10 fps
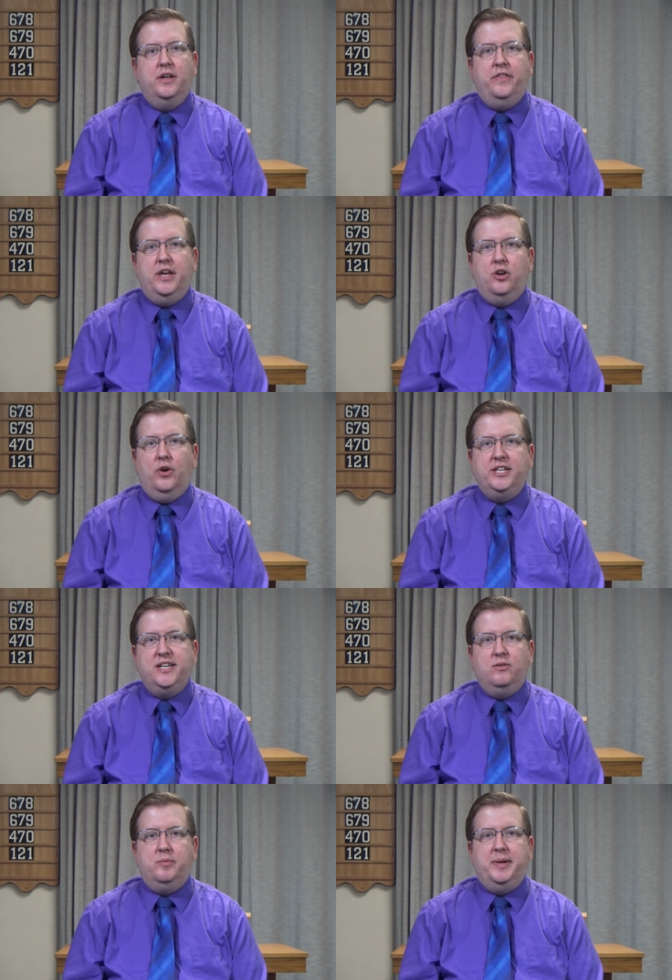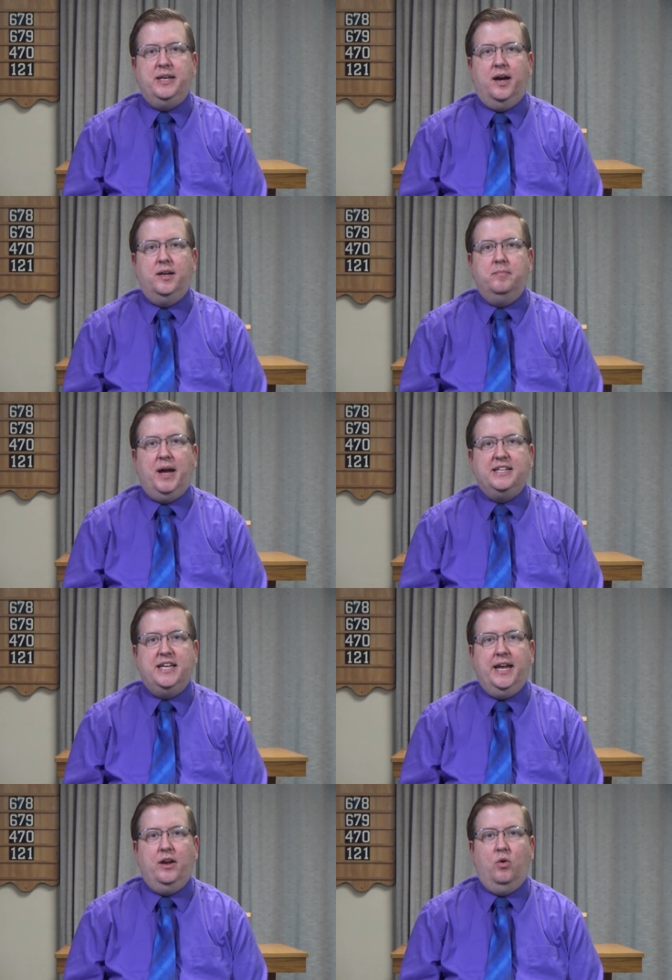The anointing would be done by
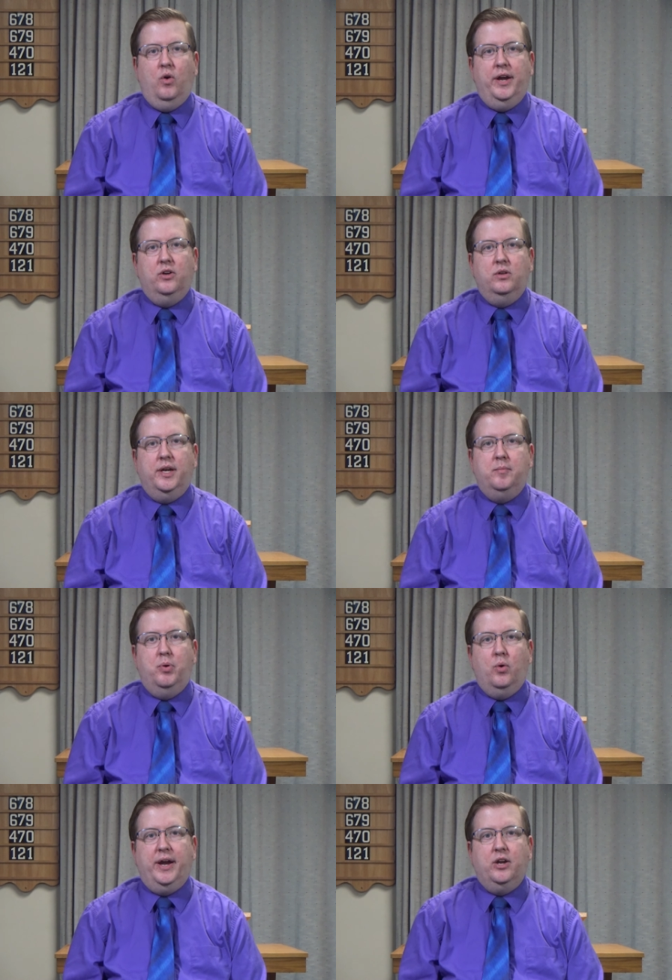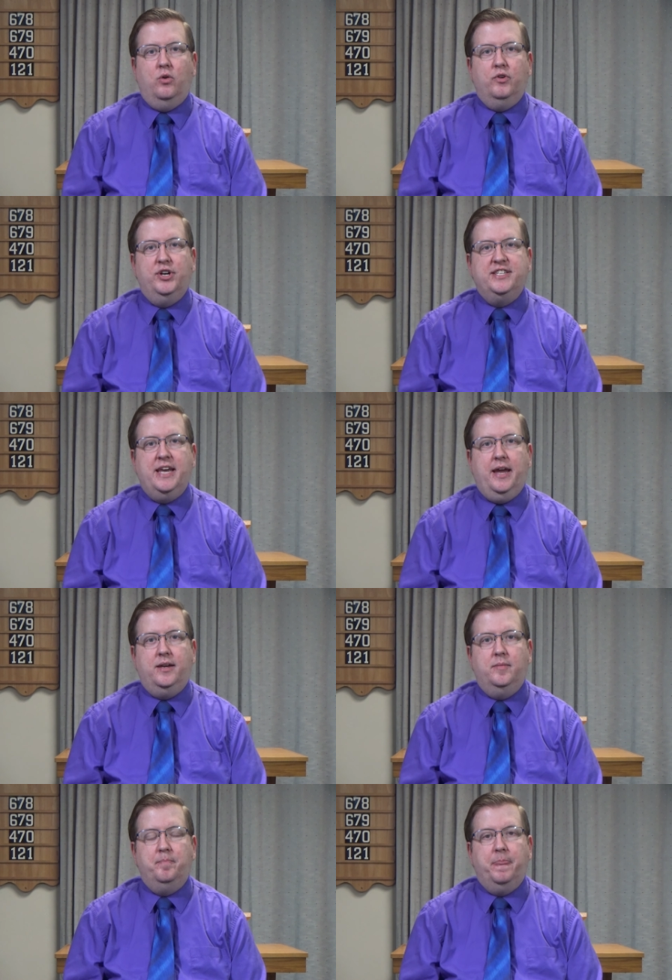taking oil and pouring it over his head.
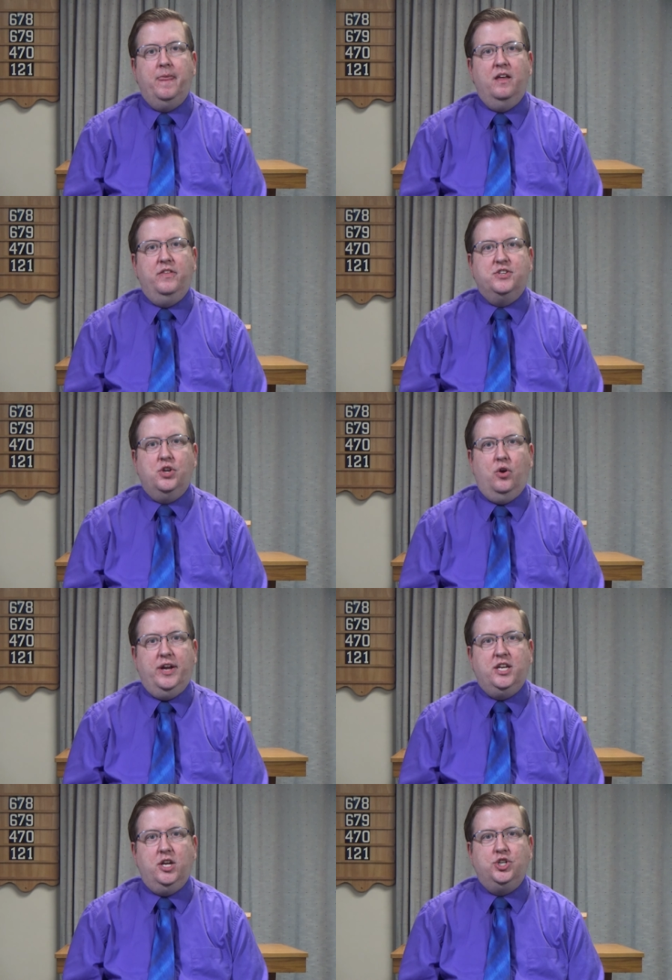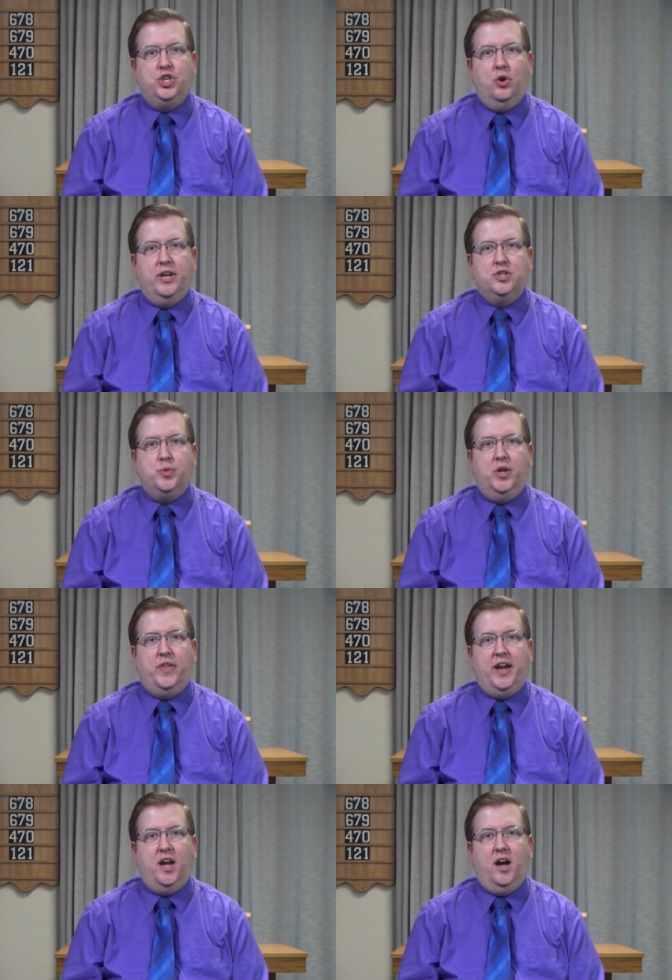This anointing showed Israel
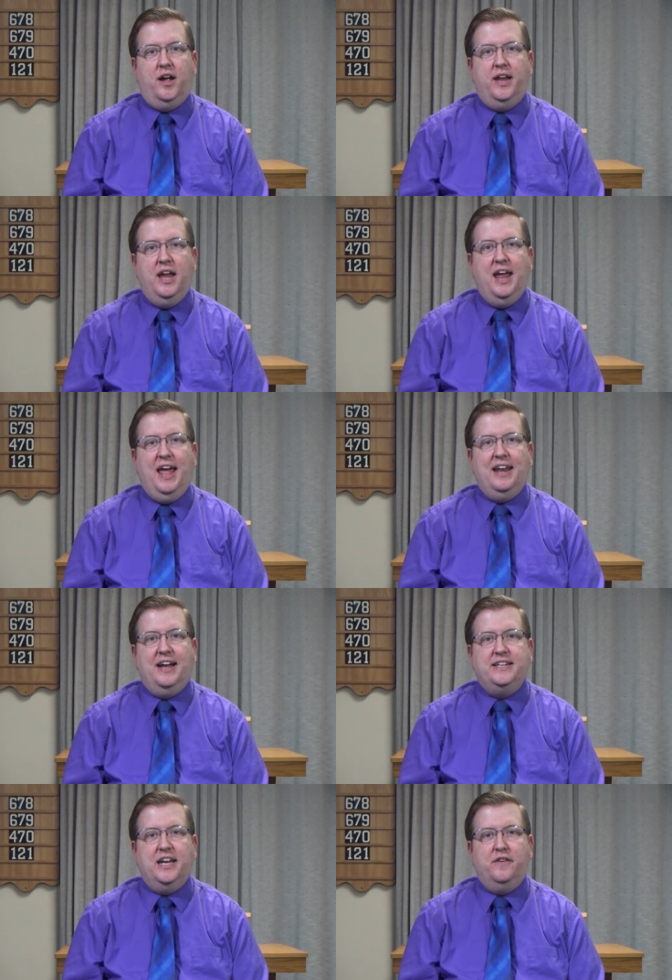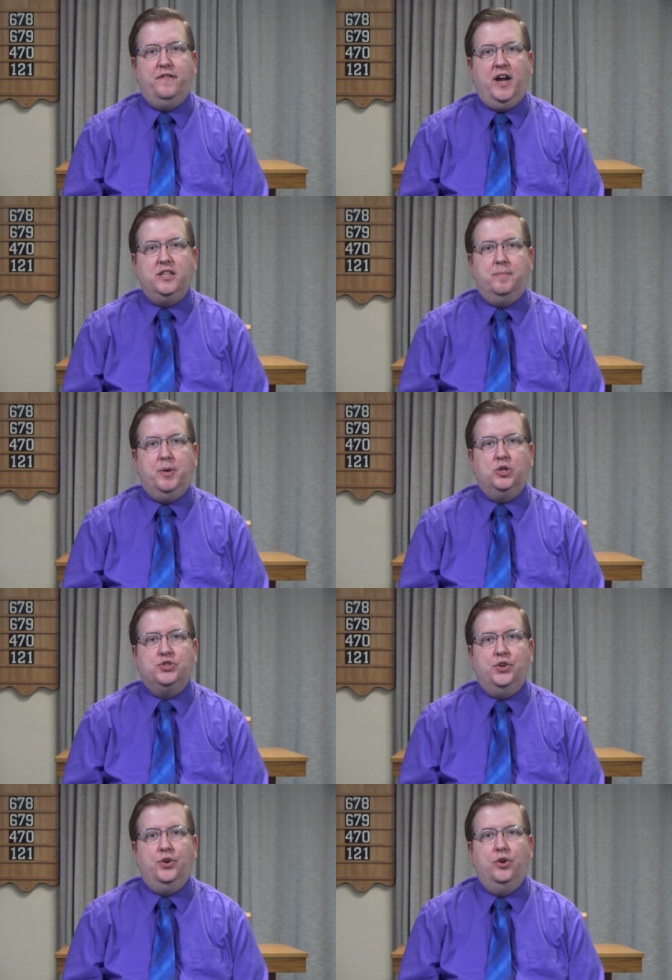that God had identified the
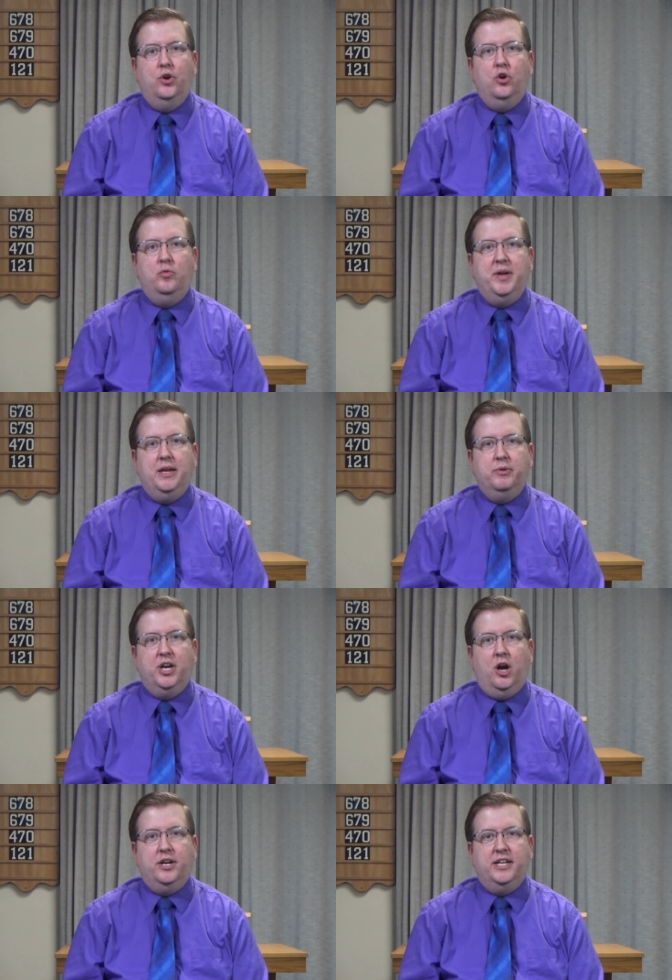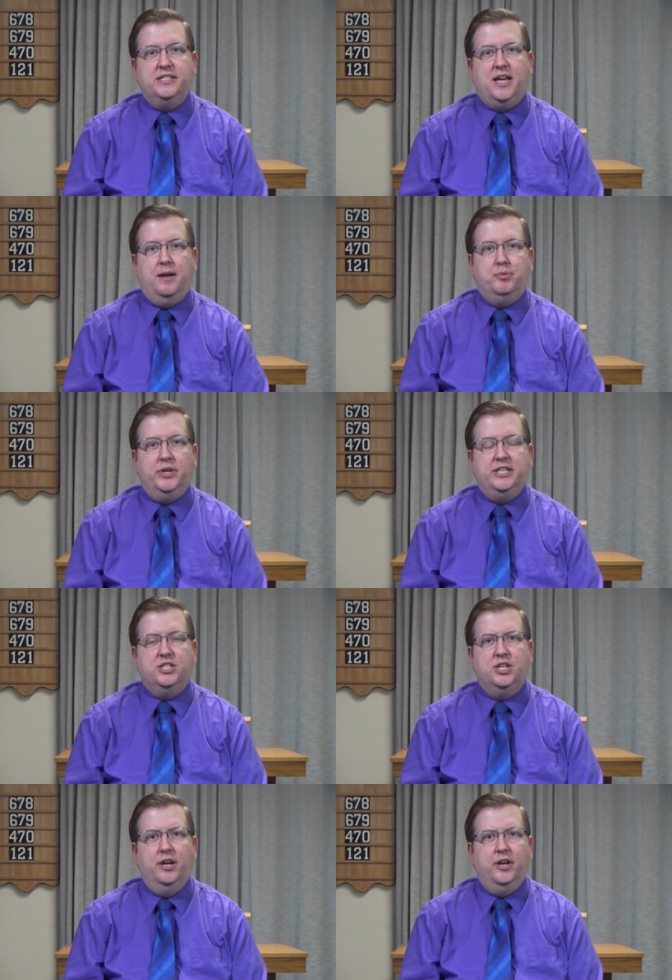person whom he regarded as high
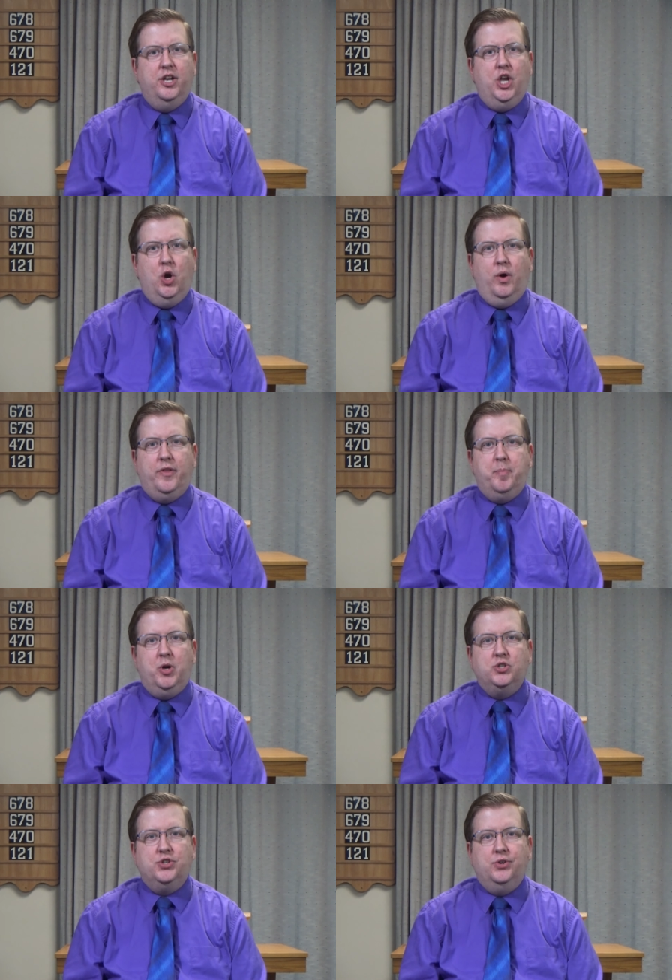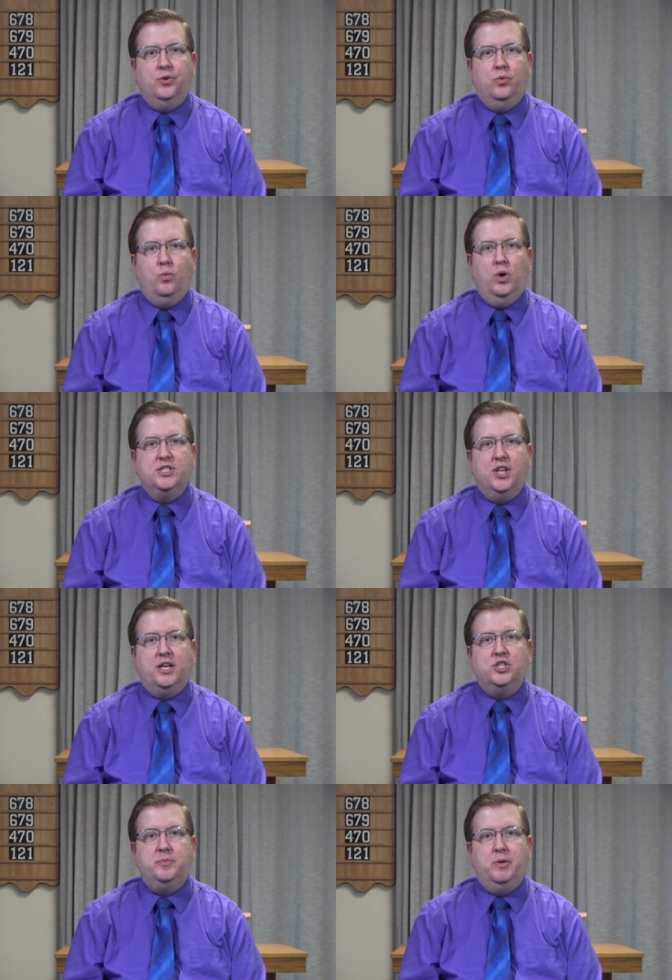priest. No other person was
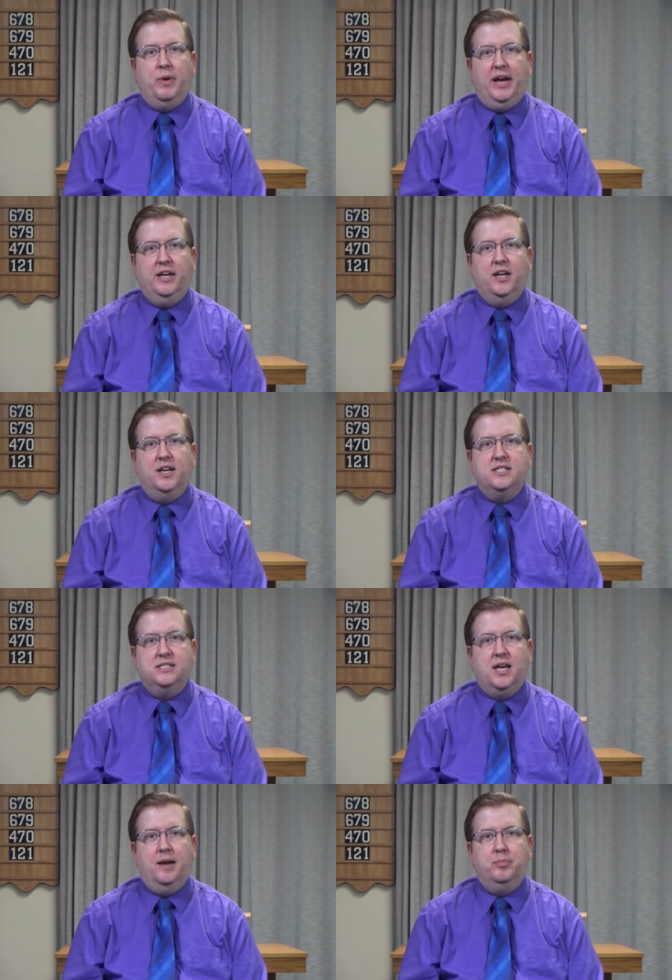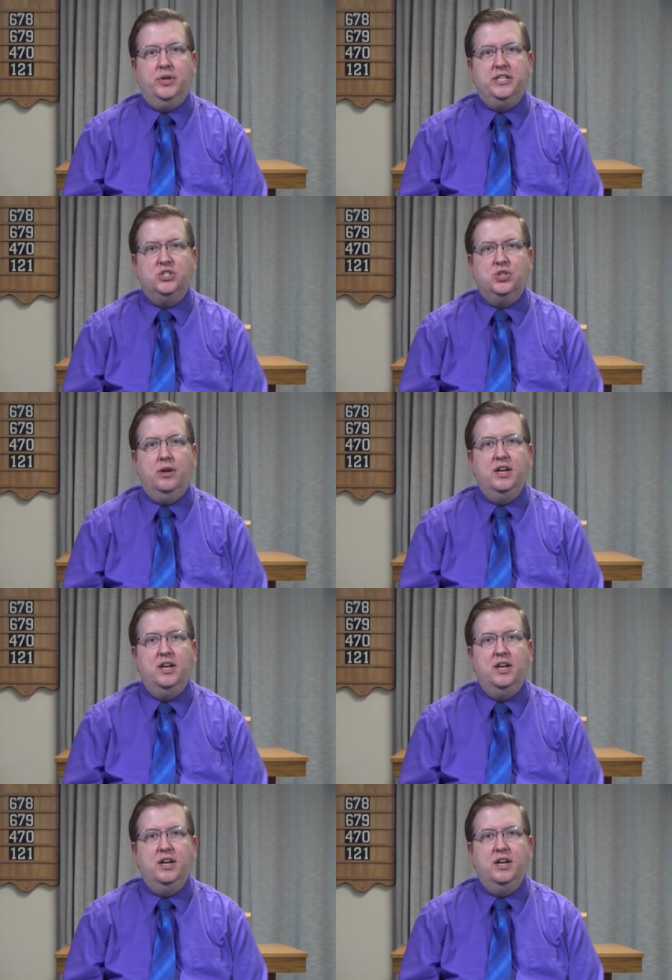thus to be recognized as high priest.